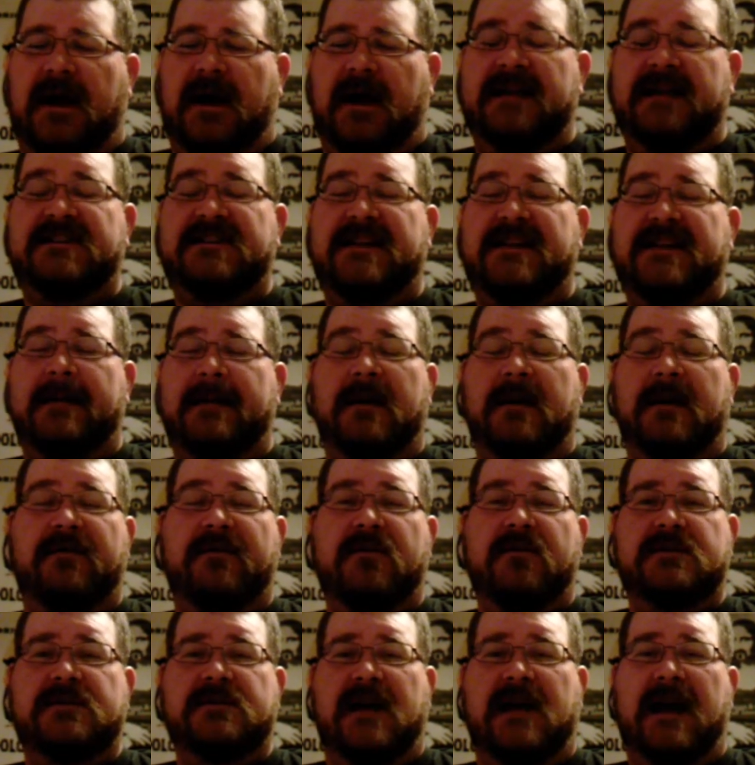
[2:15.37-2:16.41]
I just had my
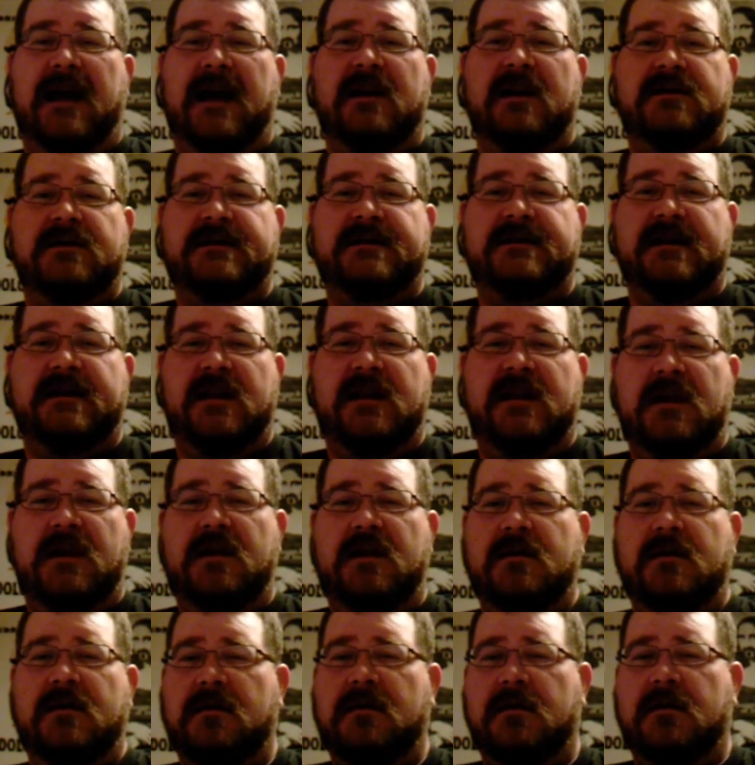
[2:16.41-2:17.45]
first Iron
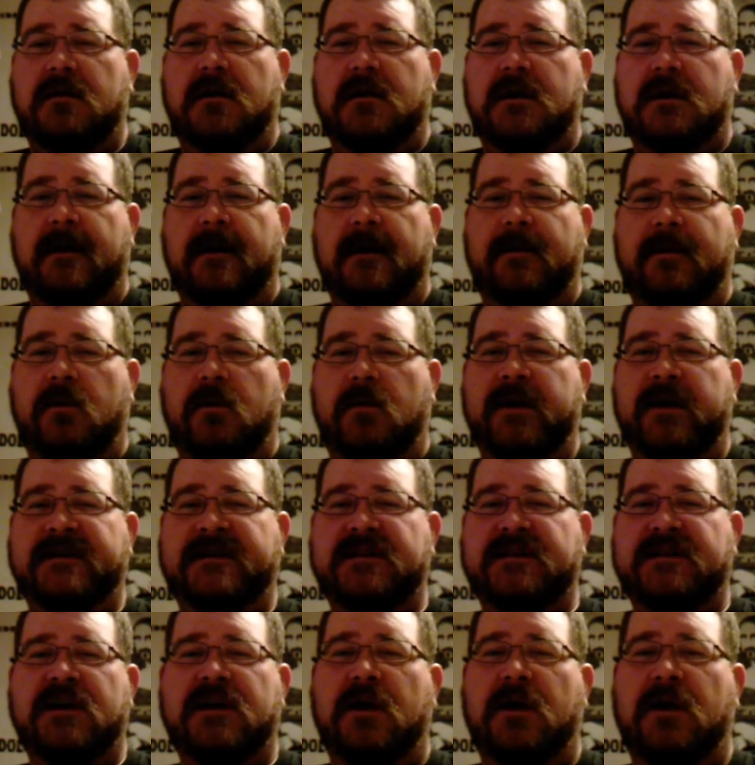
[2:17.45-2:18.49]
City a couple of
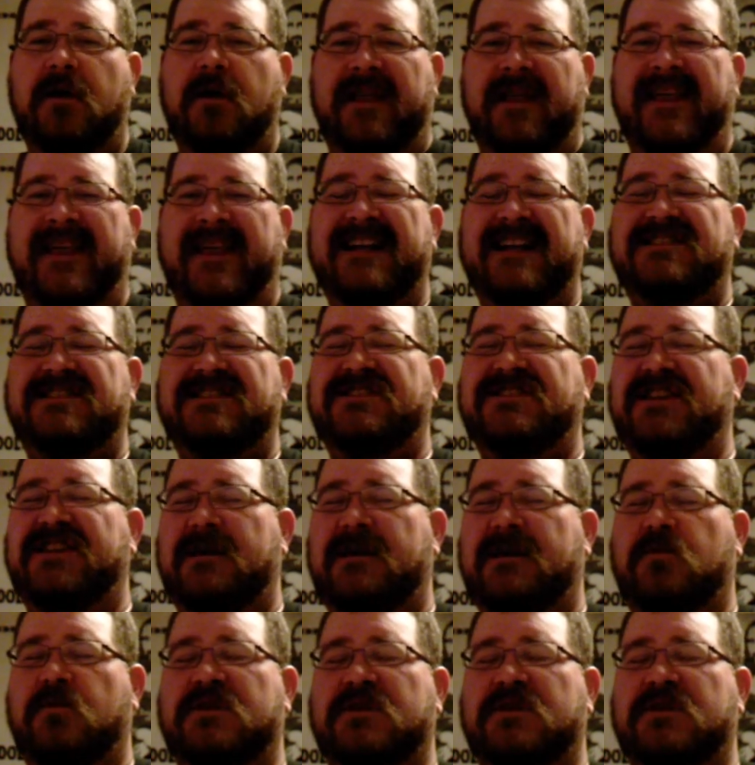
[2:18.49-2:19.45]
weeks ago, and that shit